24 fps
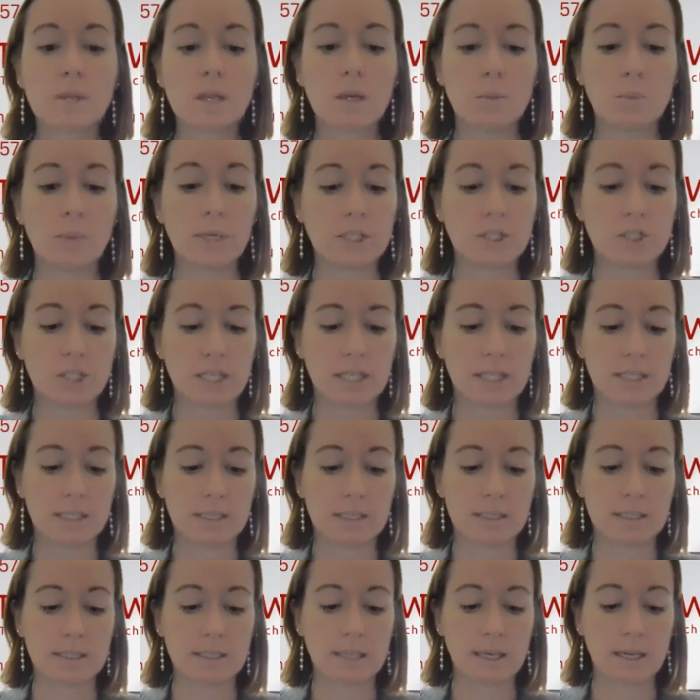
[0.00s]
which
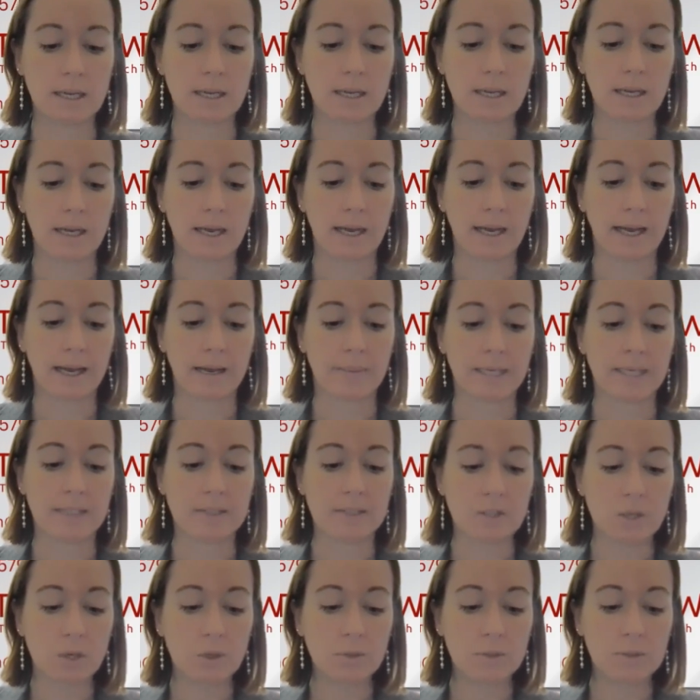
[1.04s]
is, and
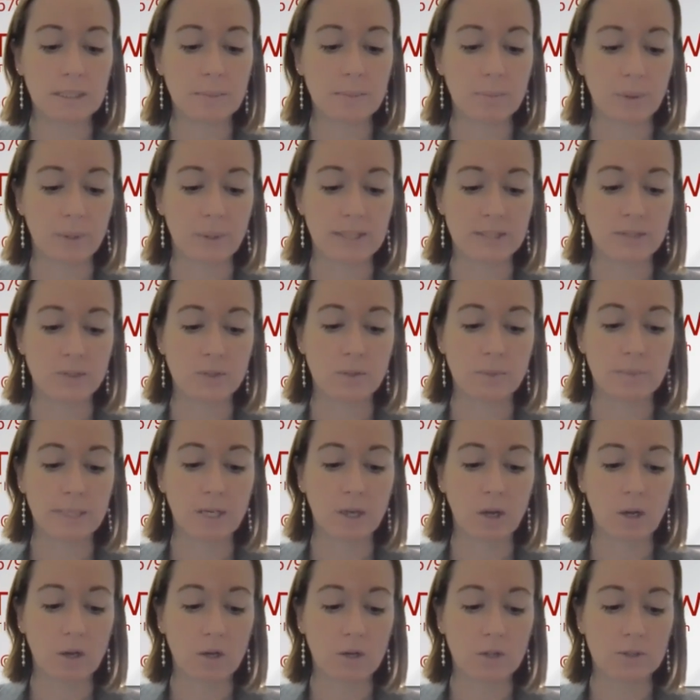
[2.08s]
it's called the appointer
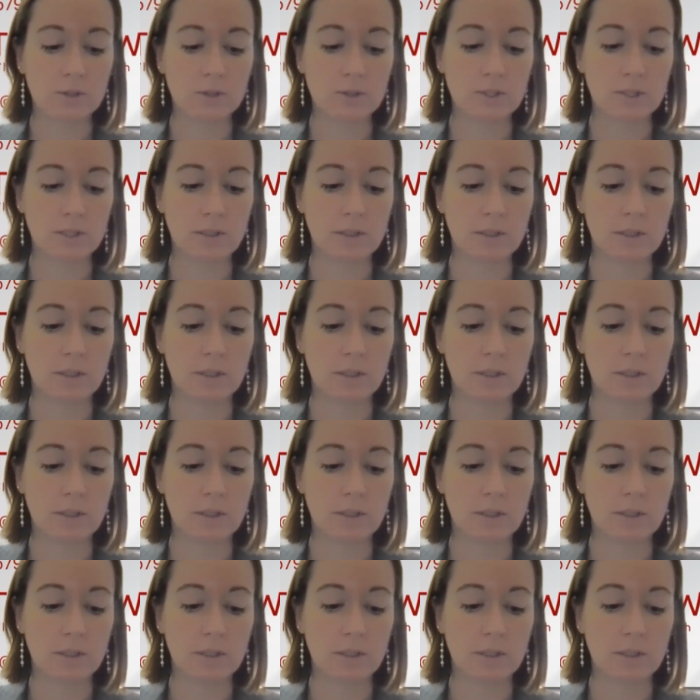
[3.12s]
because